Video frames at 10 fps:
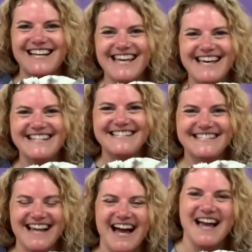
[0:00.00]

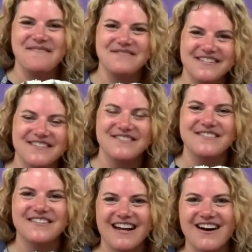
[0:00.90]
It's time
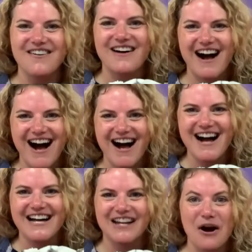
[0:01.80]
to go
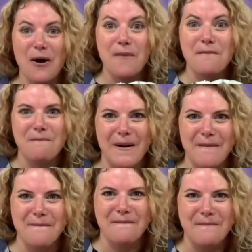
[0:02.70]
on home.
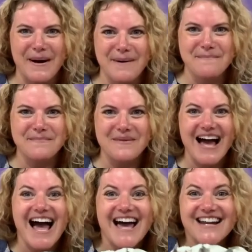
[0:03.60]
Bum, bum.
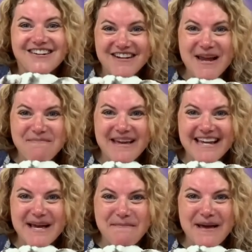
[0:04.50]
And a great big
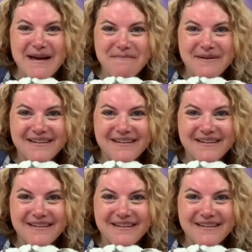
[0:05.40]
hip, hip.